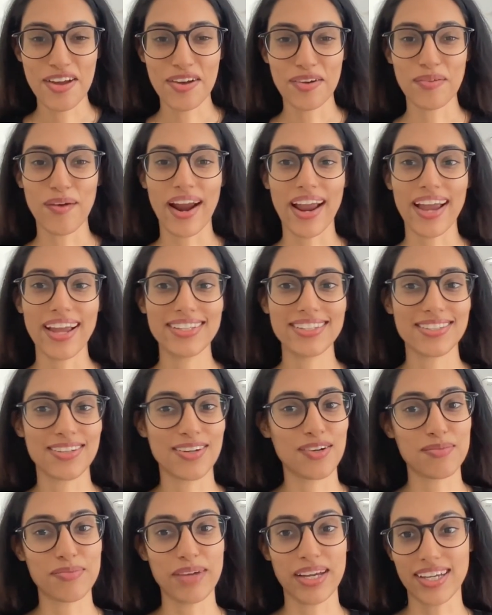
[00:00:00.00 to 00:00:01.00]
Right?
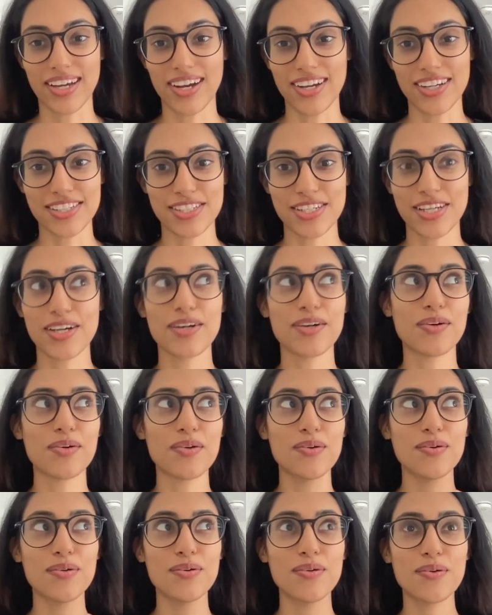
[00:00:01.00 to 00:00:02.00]
Oh my gosh.
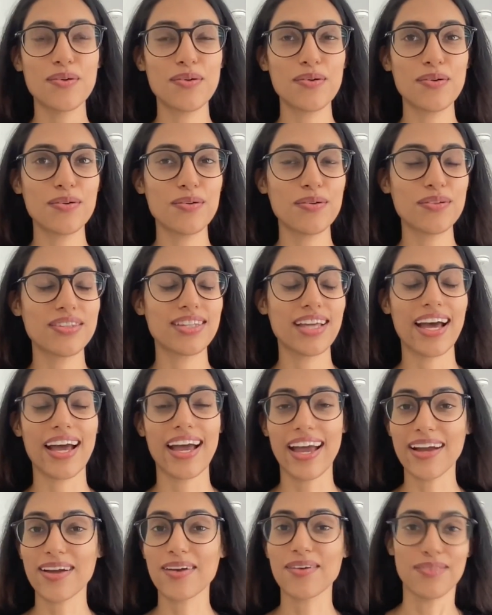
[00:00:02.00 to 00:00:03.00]
Who the
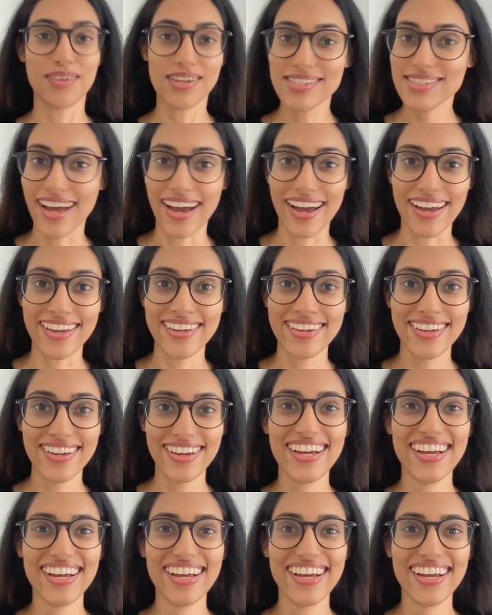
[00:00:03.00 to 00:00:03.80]
heck was I?